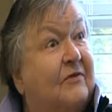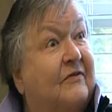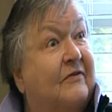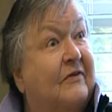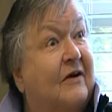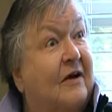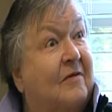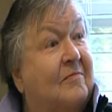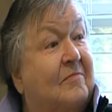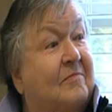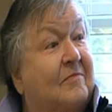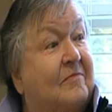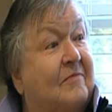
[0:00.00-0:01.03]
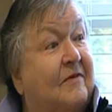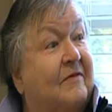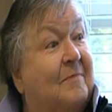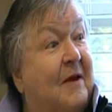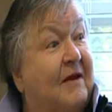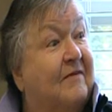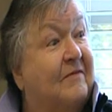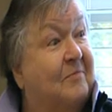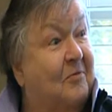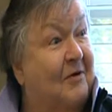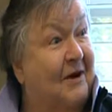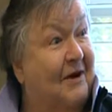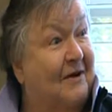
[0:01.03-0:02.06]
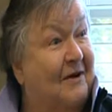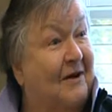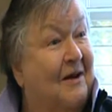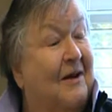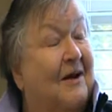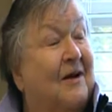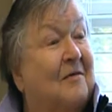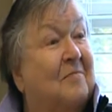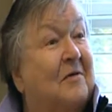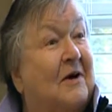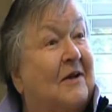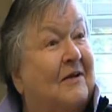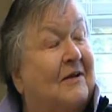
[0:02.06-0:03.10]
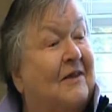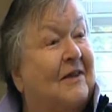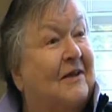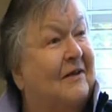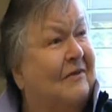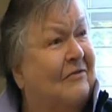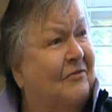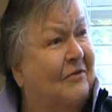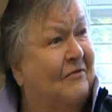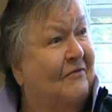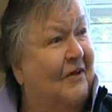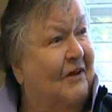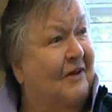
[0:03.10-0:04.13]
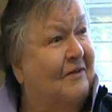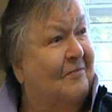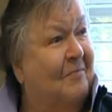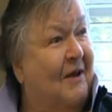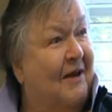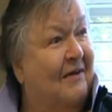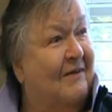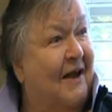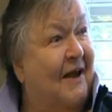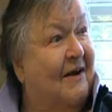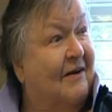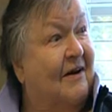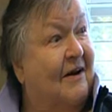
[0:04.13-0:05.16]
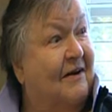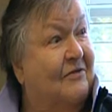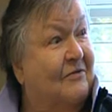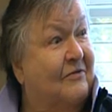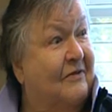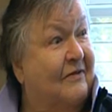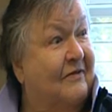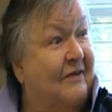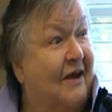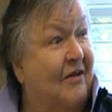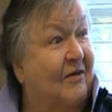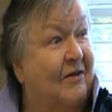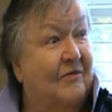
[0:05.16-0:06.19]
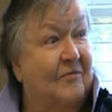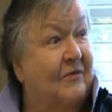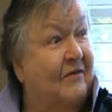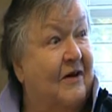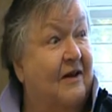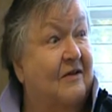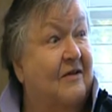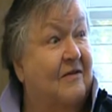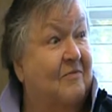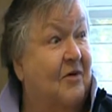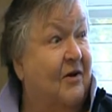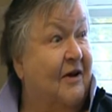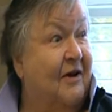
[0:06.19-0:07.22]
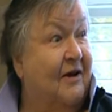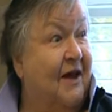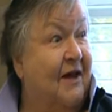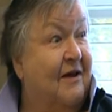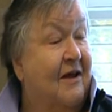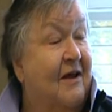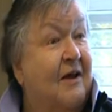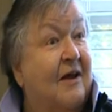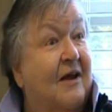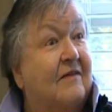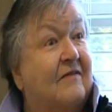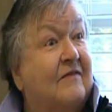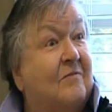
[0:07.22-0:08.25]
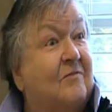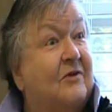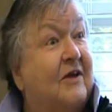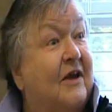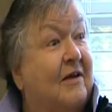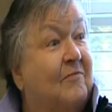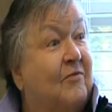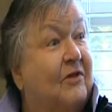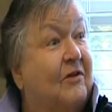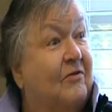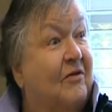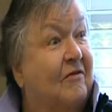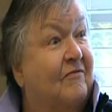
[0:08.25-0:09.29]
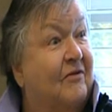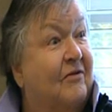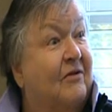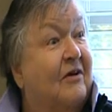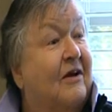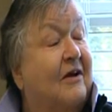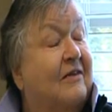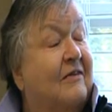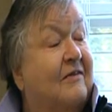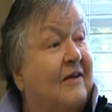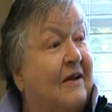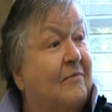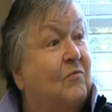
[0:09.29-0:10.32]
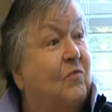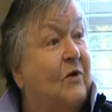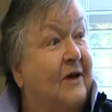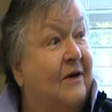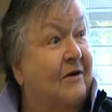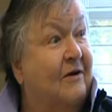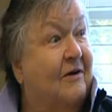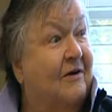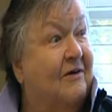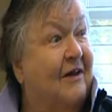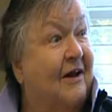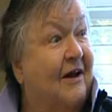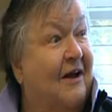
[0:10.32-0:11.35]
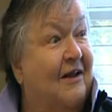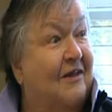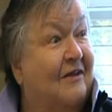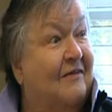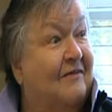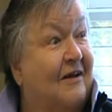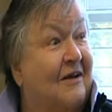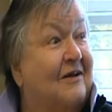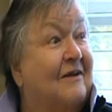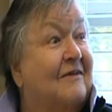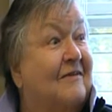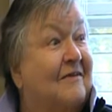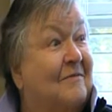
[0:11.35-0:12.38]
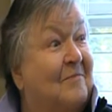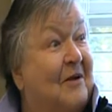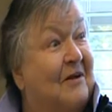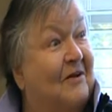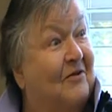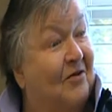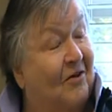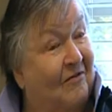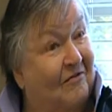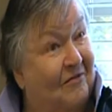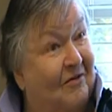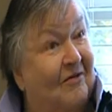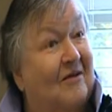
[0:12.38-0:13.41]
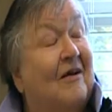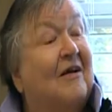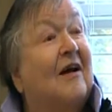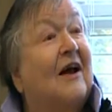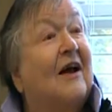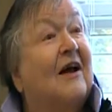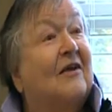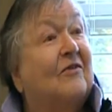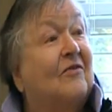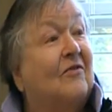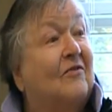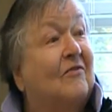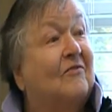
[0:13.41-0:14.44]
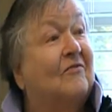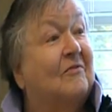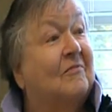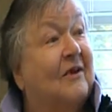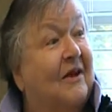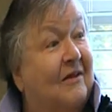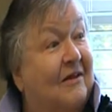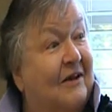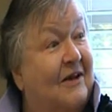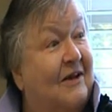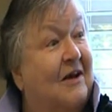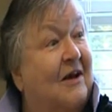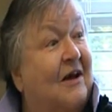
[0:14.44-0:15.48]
was to come this past spring. But things sort of fell into place. I had a condo to sell. It was not on the market yet, and someone came with an offer. The same week that I got this unanticipated offer, I had a call from Kelly